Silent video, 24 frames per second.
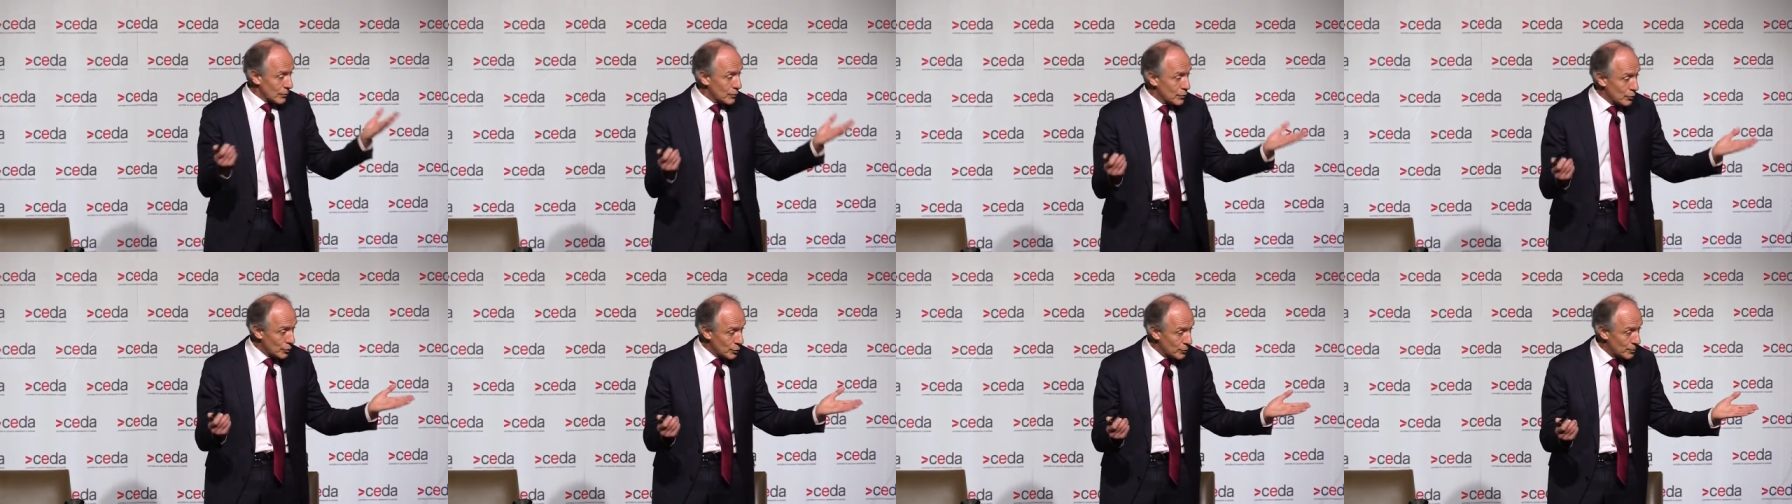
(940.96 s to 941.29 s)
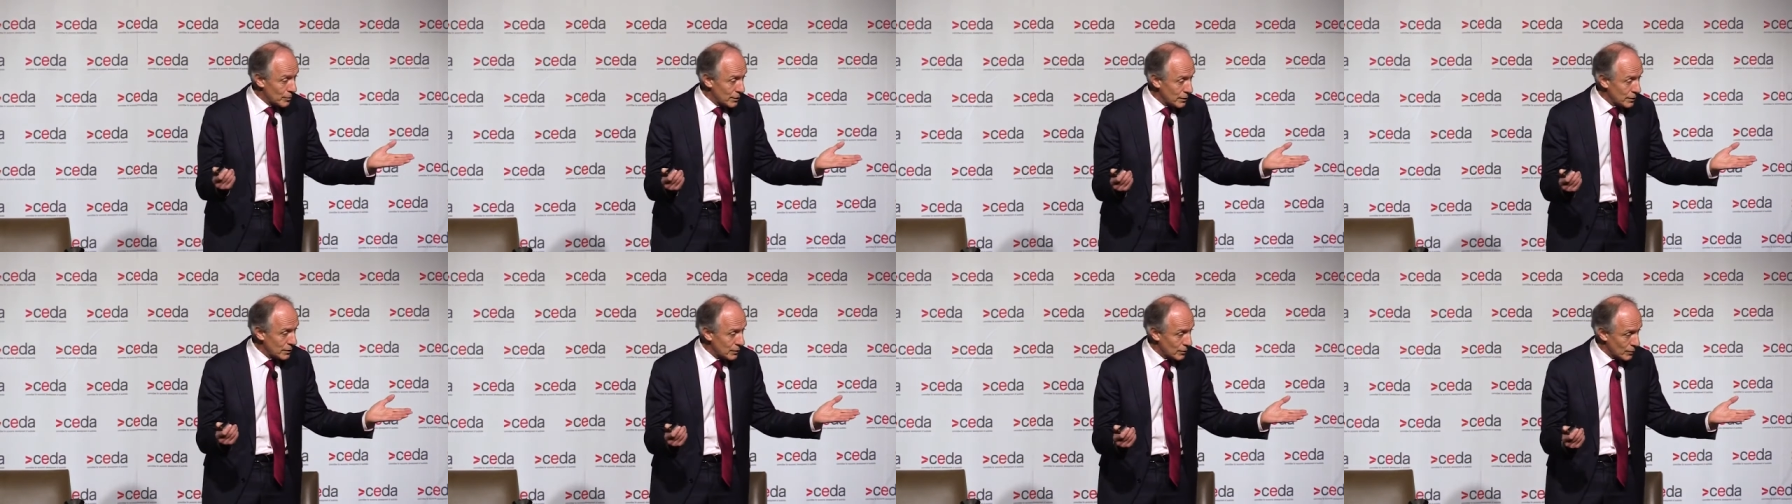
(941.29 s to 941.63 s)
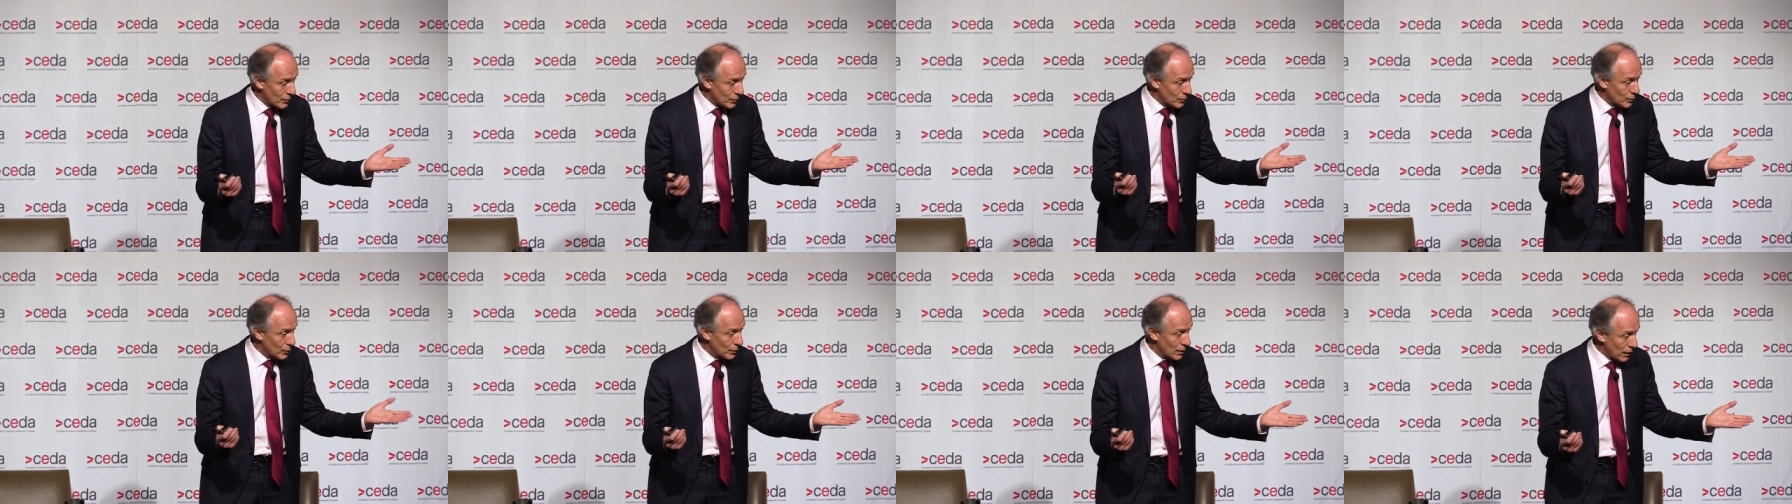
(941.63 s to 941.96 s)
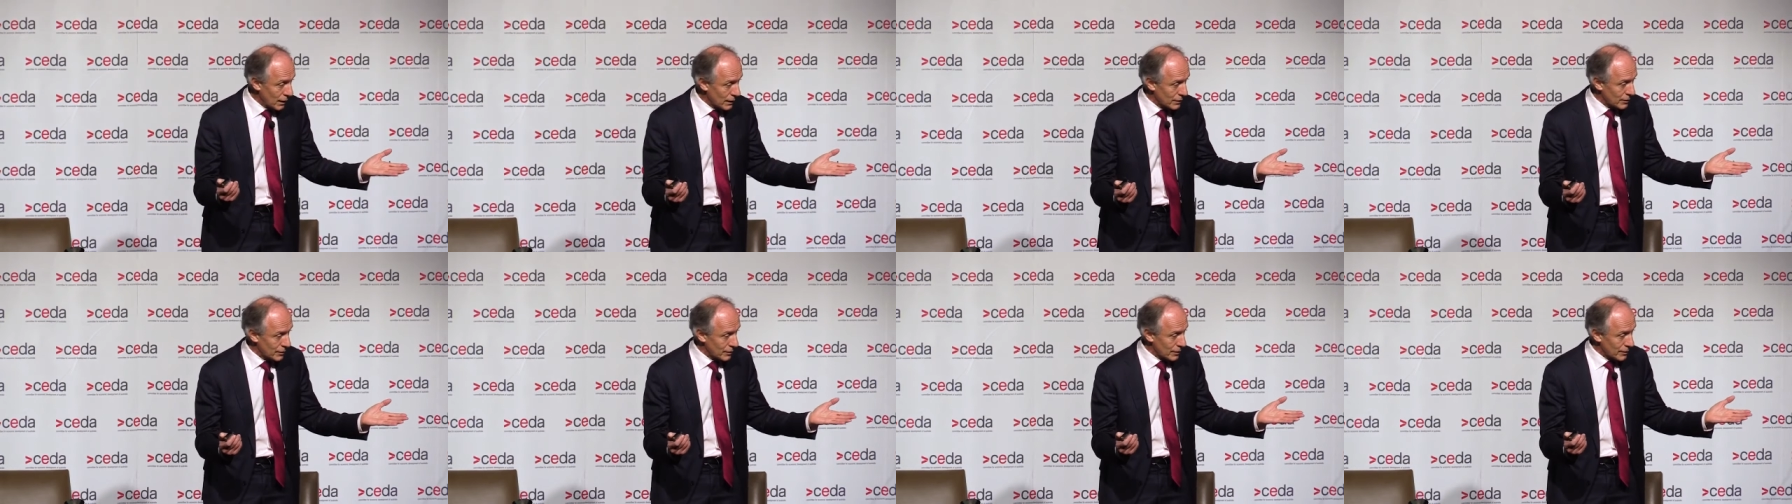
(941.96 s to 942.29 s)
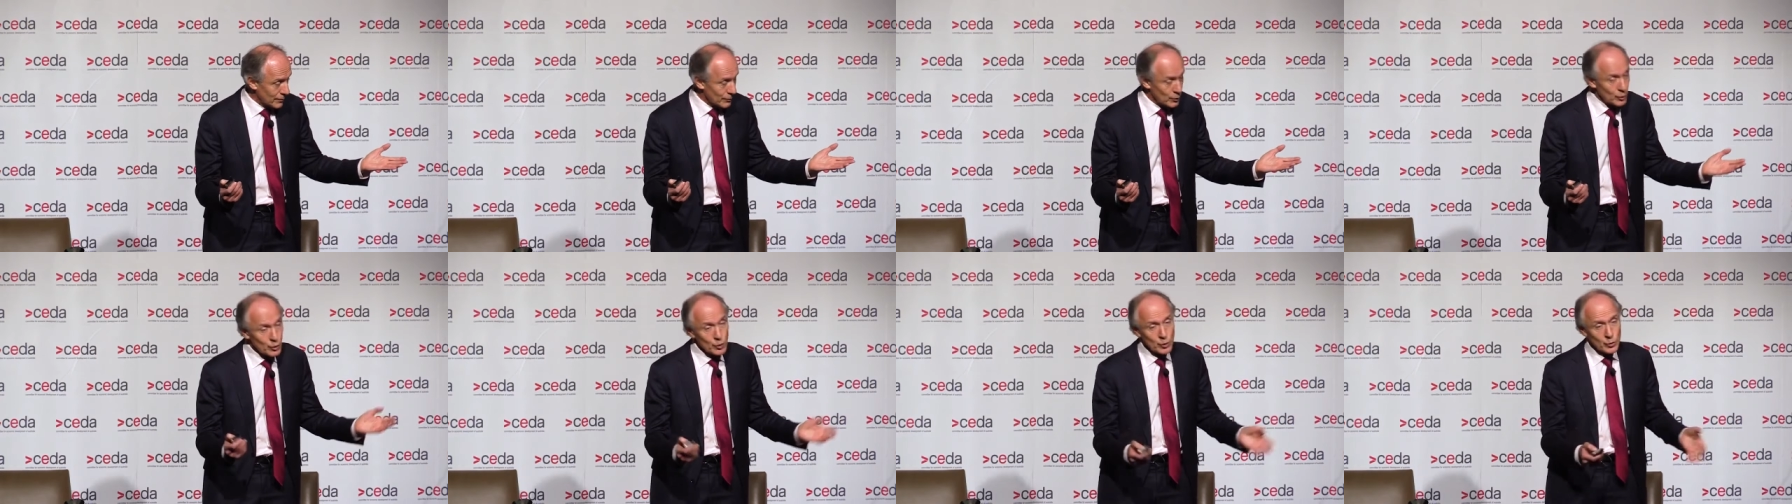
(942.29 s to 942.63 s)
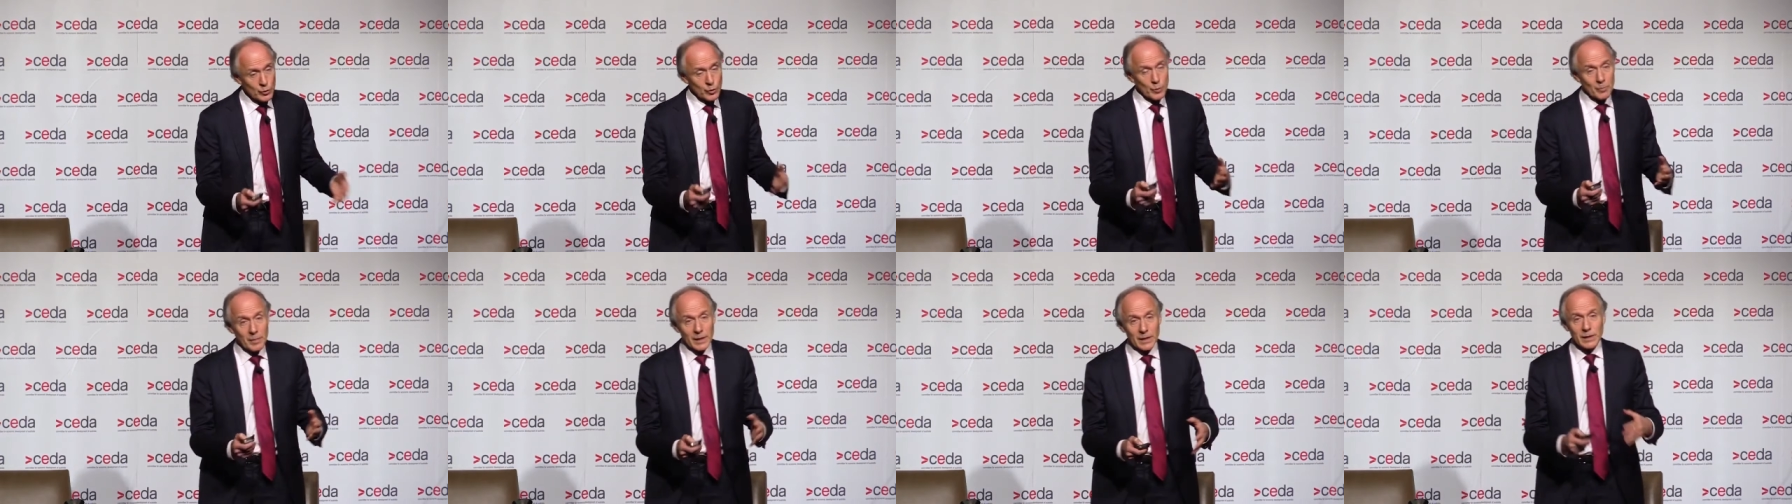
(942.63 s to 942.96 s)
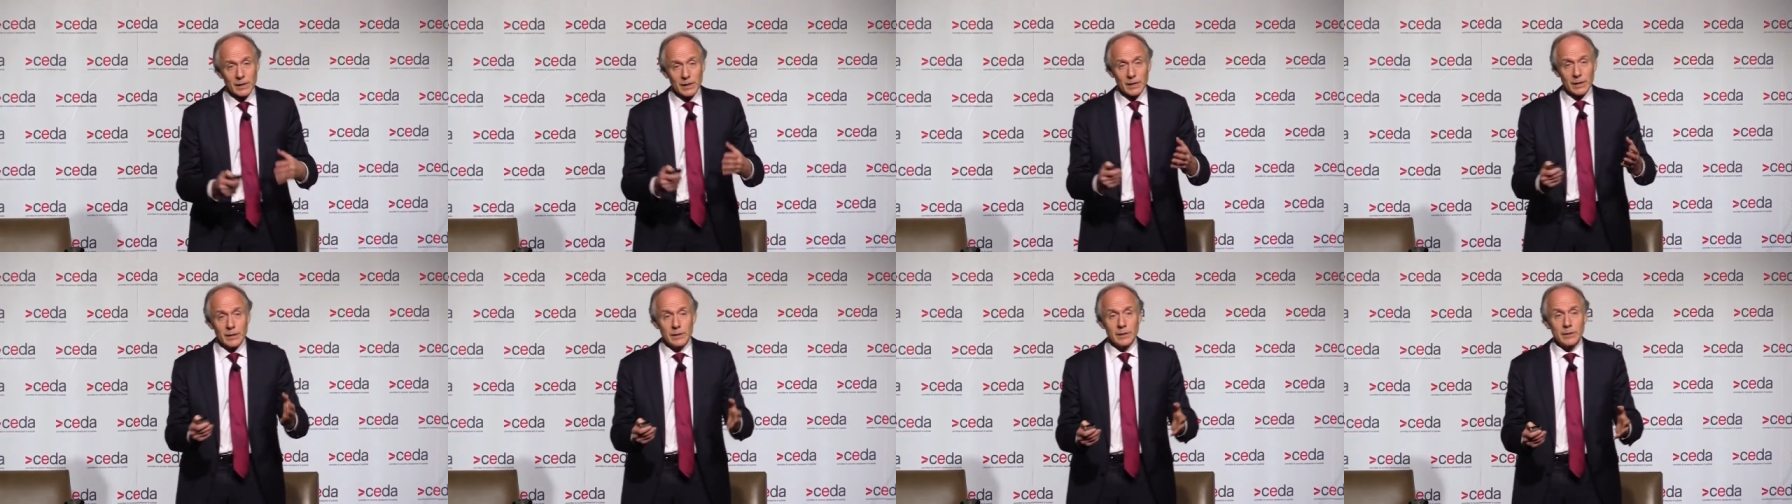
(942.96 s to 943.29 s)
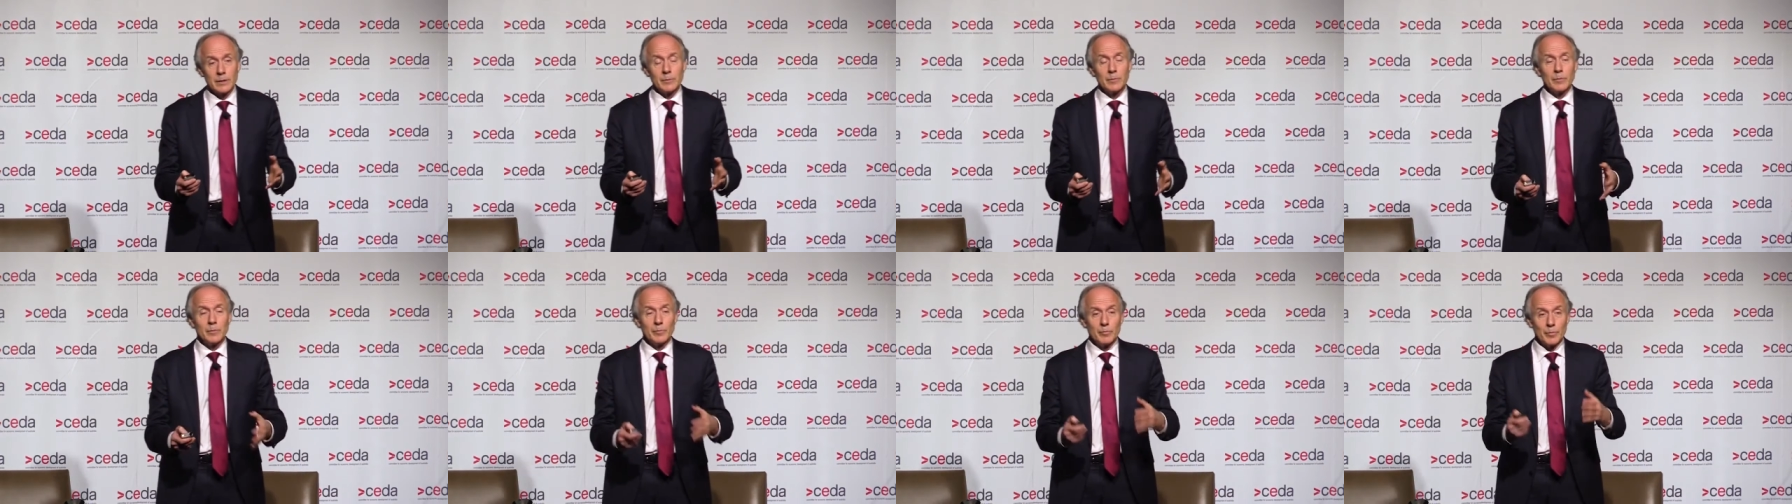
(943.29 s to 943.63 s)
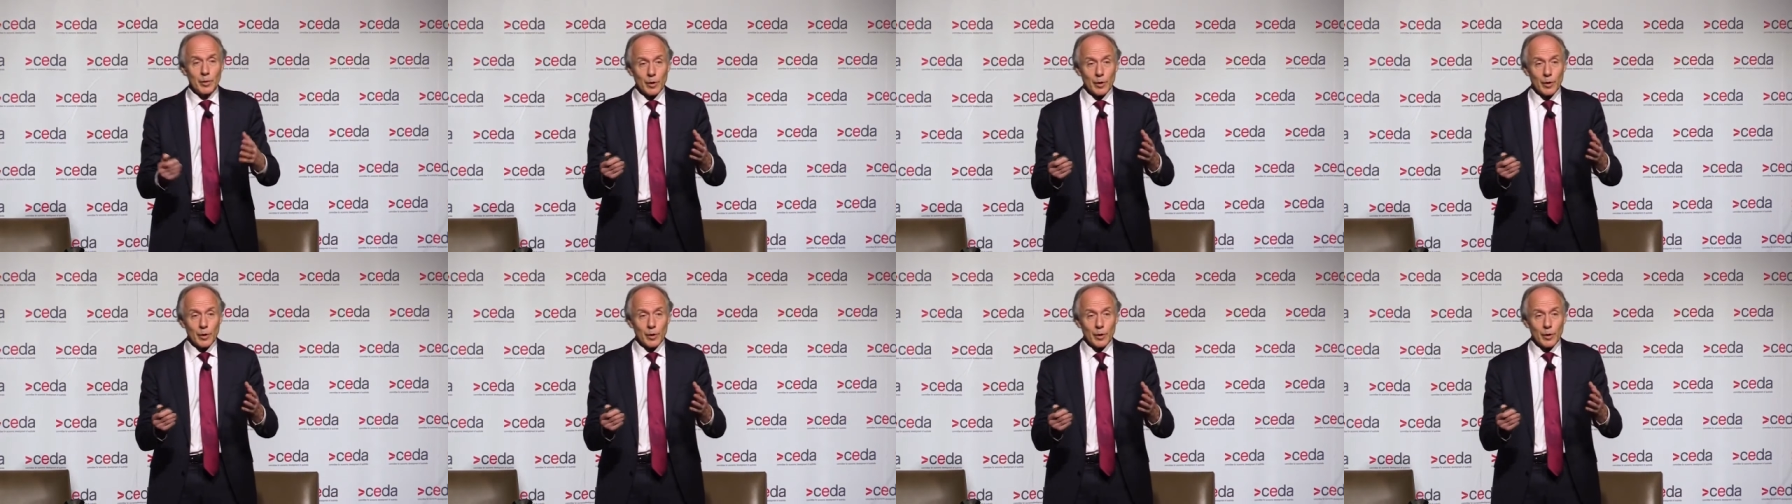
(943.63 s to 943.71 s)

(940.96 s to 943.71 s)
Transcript: Europeans would like that. You can also make clean